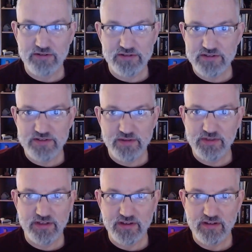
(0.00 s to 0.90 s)
Hours.
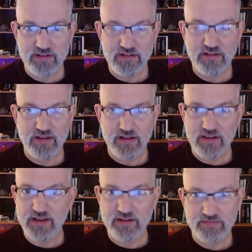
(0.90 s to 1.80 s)

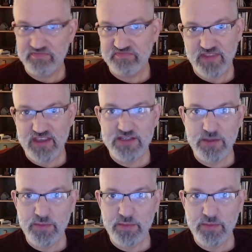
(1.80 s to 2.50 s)
Yeah. Easy peasy.